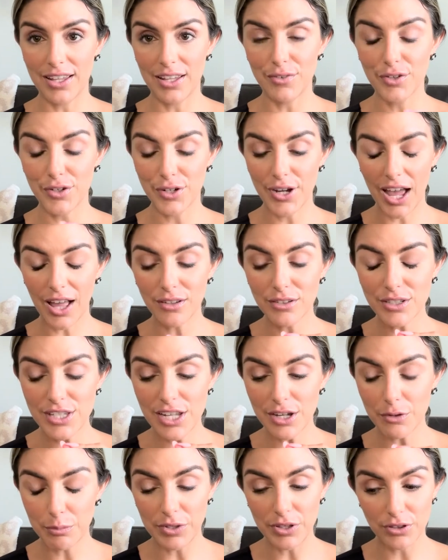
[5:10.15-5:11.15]
If your calories
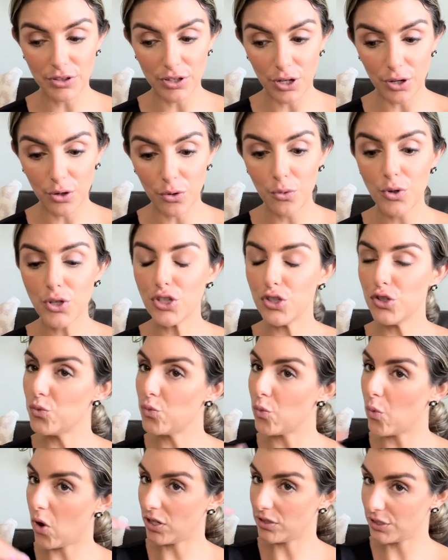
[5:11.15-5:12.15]
have been low, you
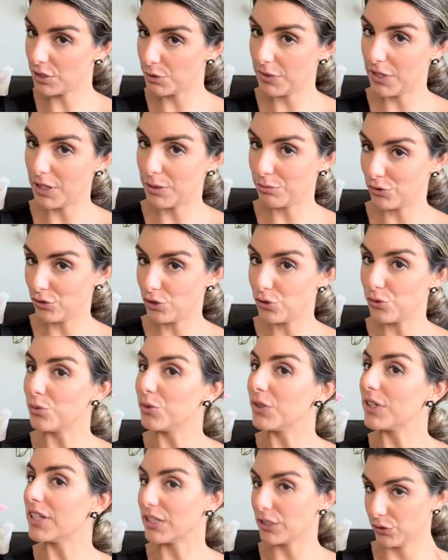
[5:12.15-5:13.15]
want to be able to
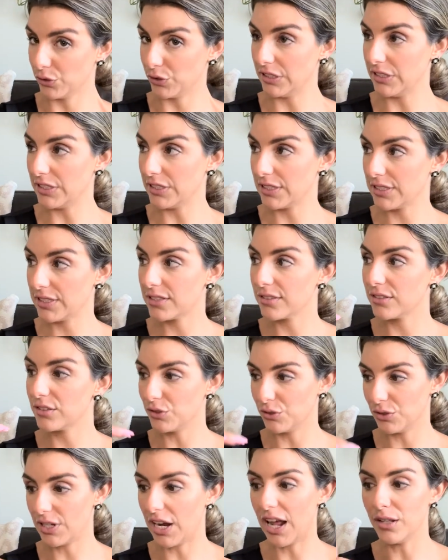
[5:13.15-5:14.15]
increase
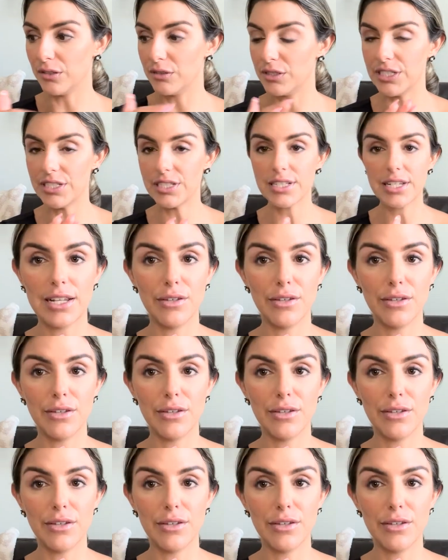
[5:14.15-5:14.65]
those calories.